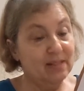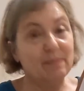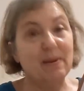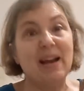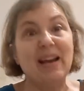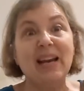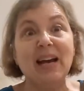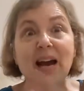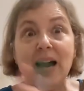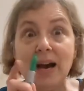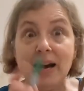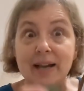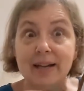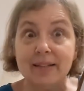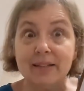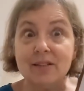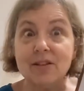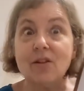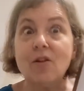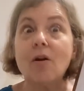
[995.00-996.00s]
my
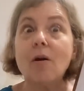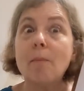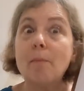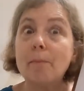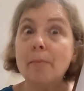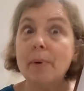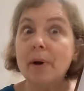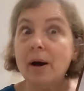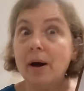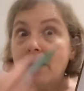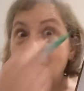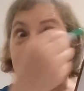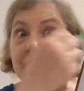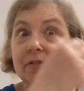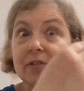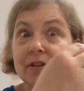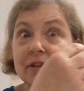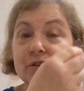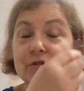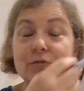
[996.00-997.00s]
kites are above
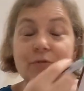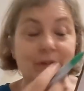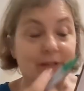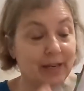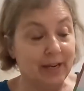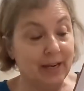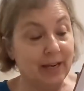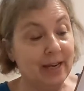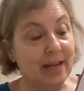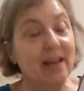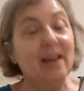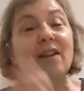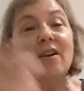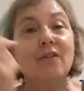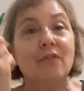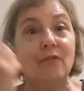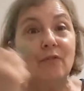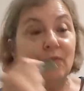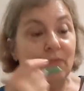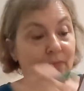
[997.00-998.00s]
the tree.
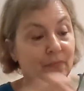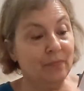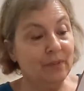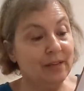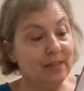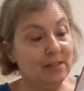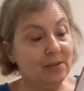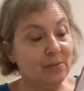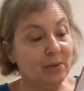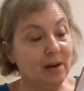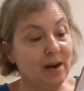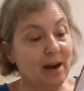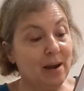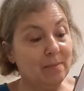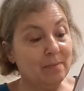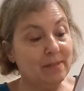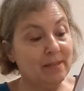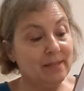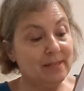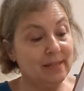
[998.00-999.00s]
That's what
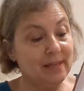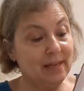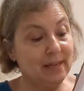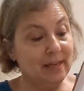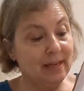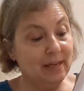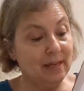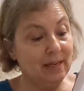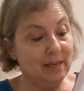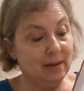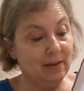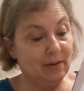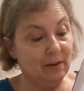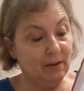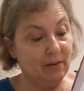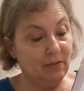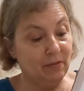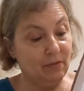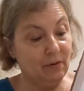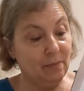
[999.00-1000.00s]
I'm seeing
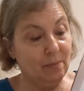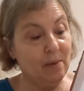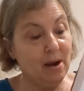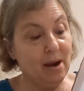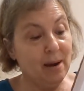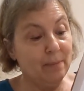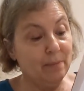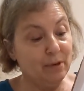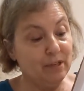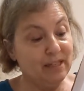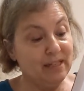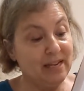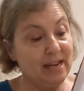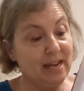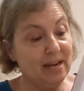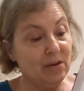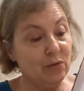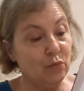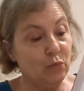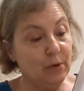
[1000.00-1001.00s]
from my
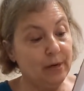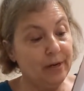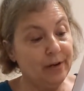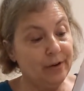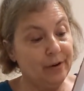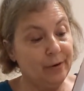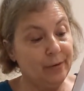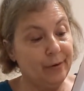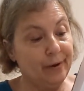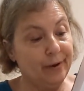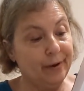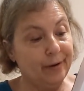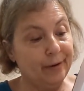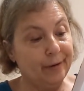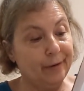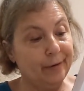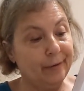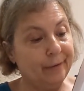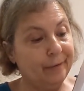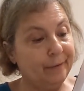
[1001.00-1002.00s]
pretend window
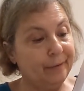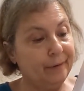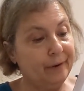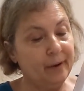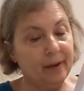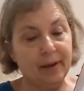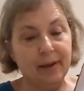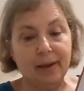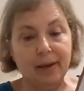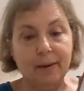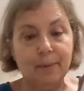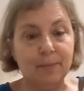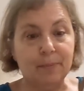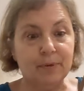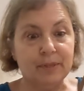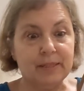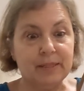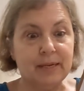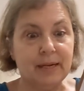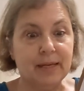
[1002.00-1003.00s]
here and
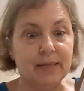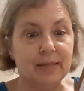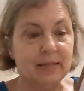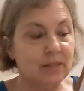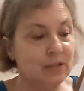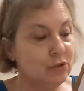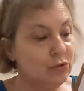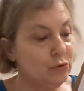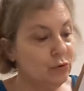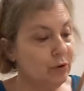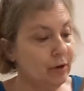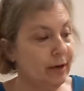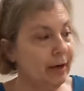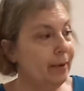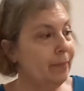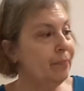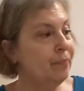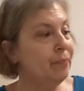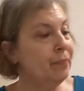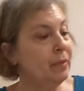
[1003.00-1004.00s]
pretend
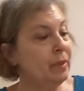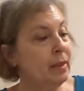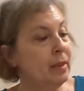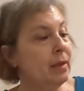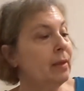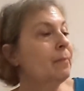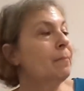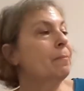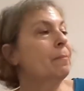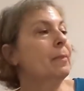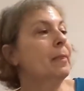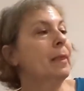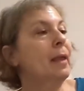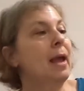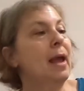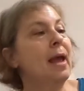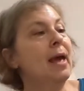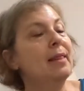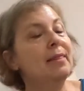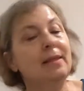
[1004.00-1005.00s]
story.
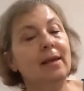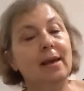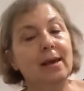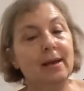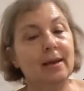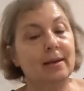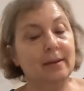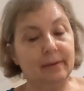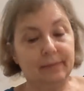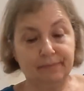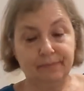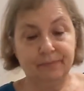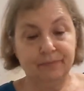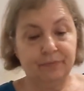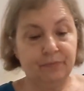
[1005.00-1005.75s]
And then,